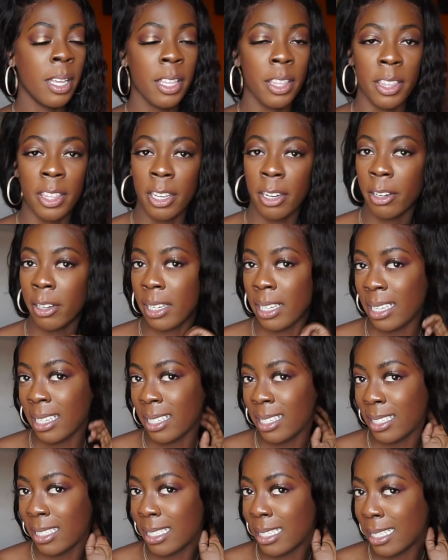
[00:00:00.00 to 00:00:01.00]
There
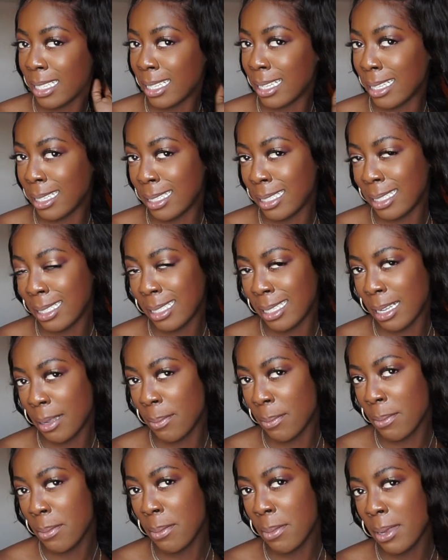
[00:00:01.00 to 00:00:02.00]
is a
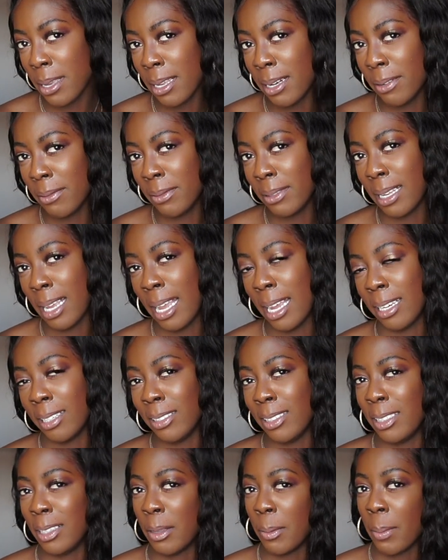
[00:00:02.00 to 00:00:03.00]
bit of
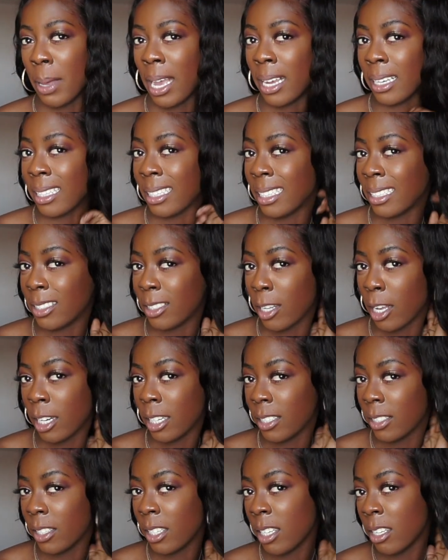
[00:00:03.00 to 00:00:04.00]
tangling in the back, like it's not
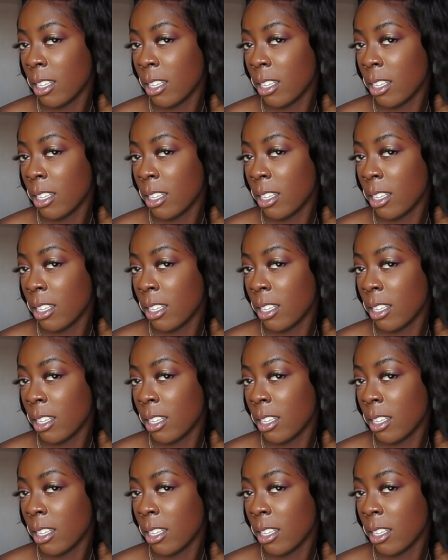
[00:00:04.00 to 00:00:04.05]
as